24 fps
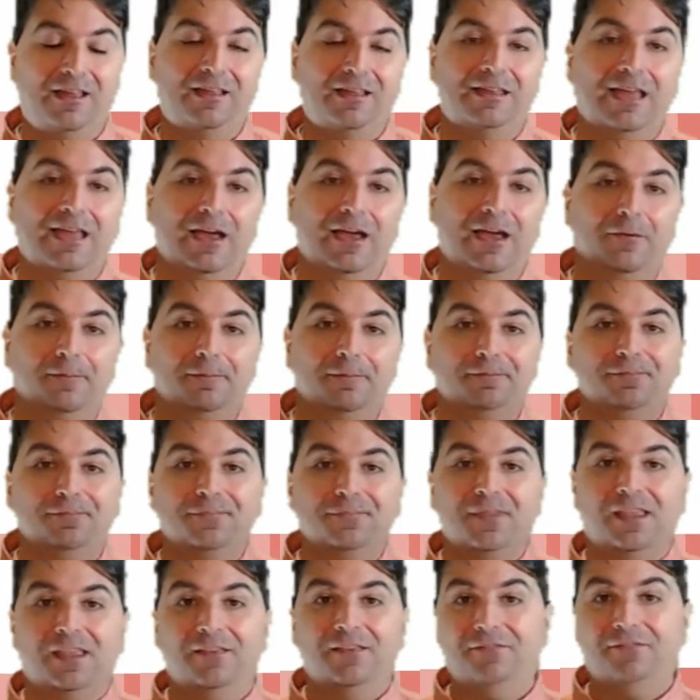Now,
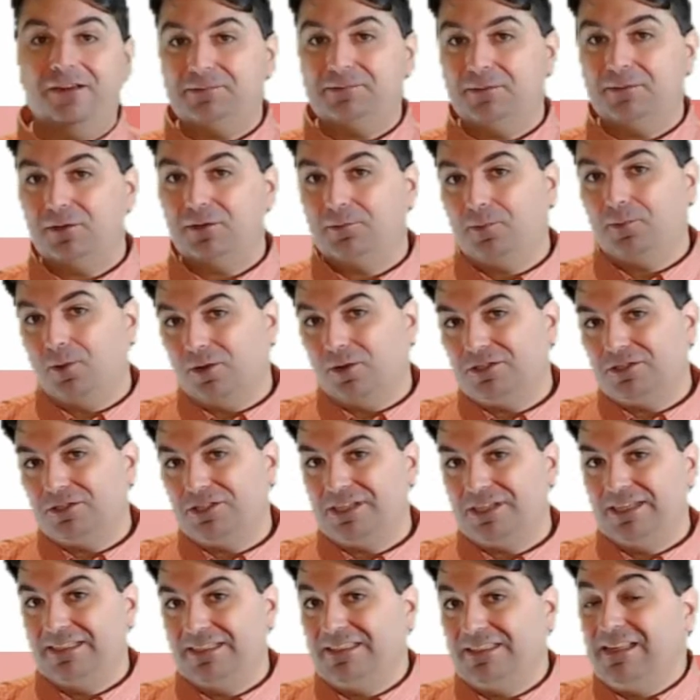if I spoke
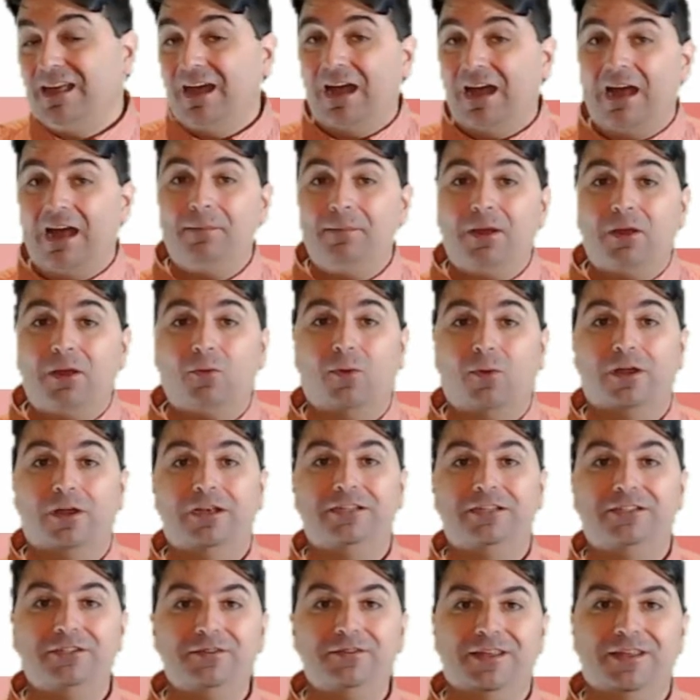Portuguese, I might want to
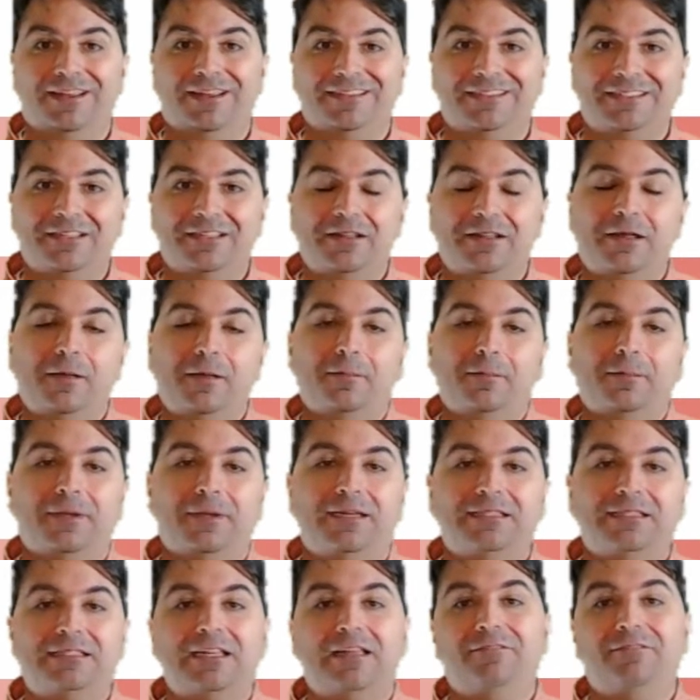do this,
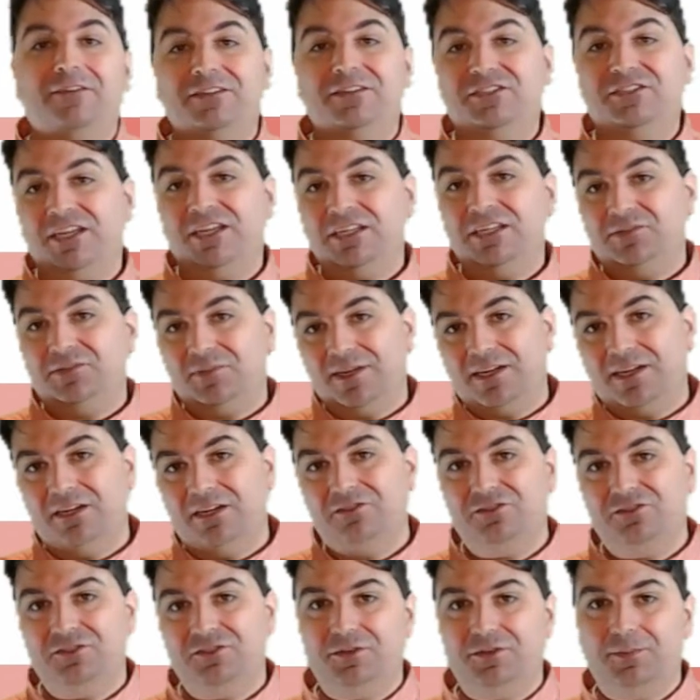because if I change my
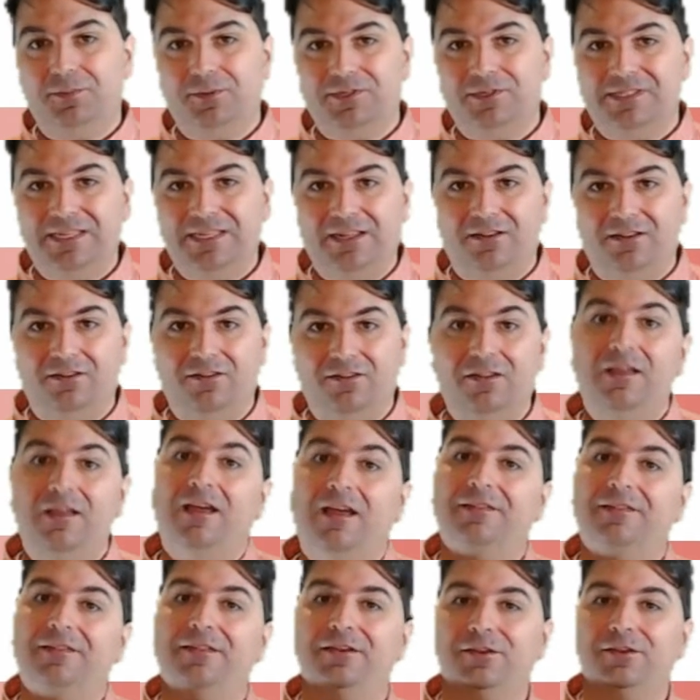country to Brazil
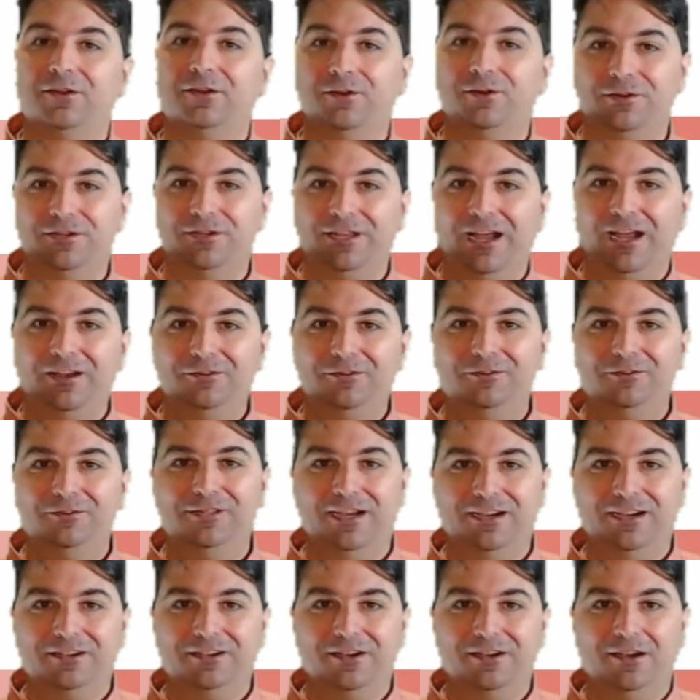and then go to
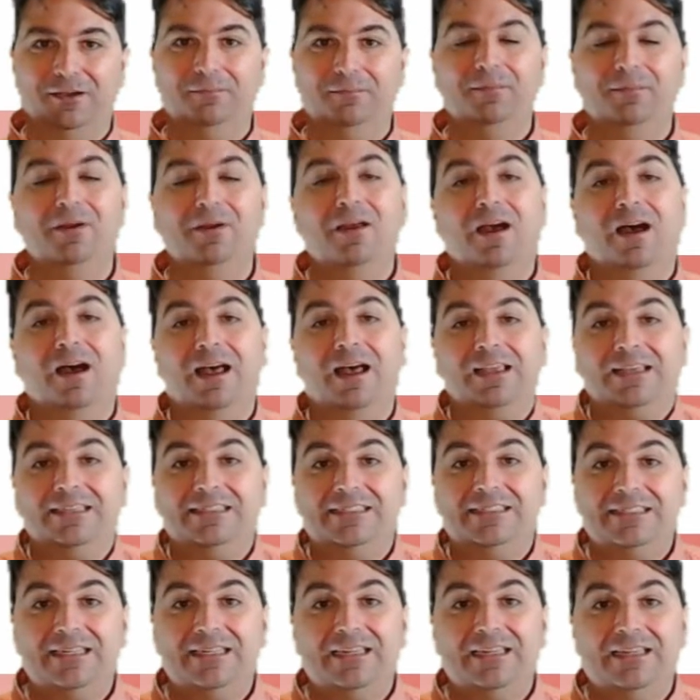yahoo.com, I can
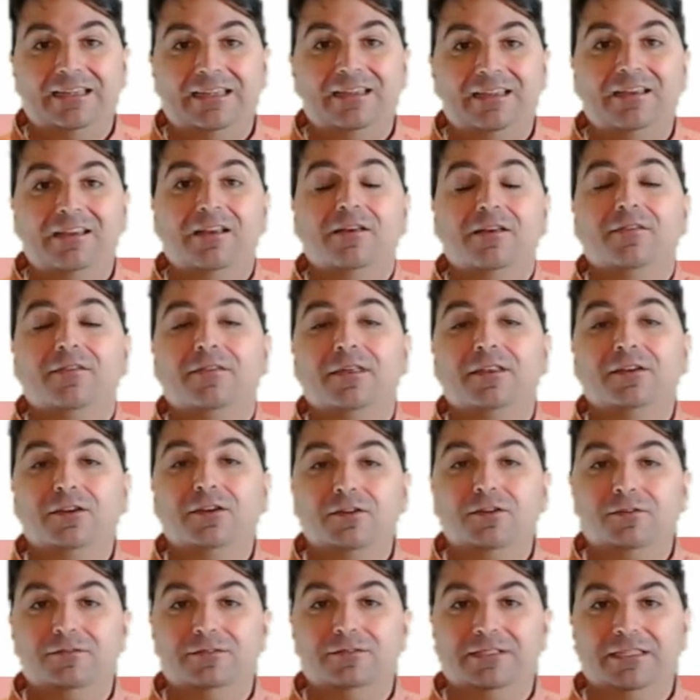see the
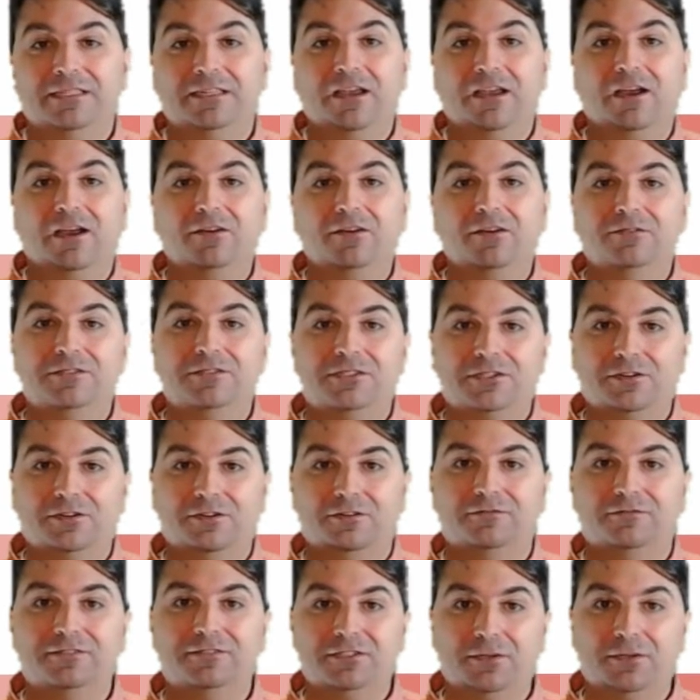news that Yahoo
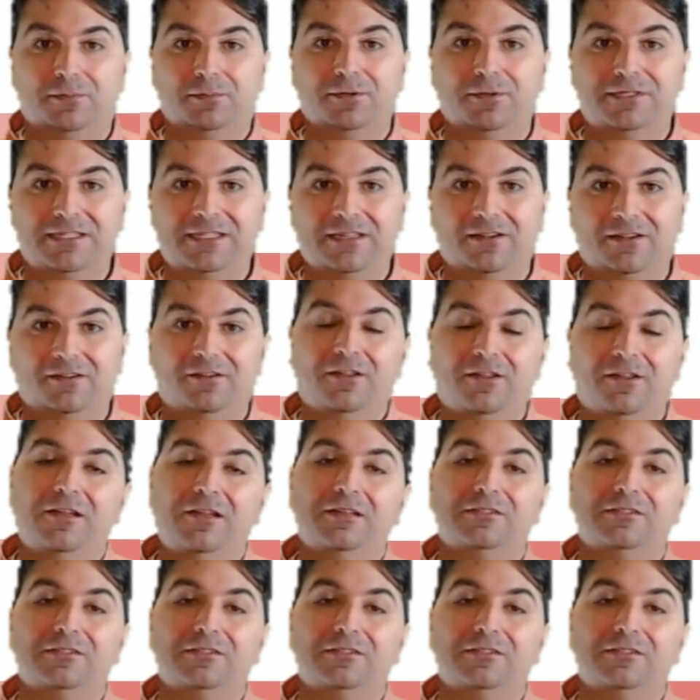serves to Brazil.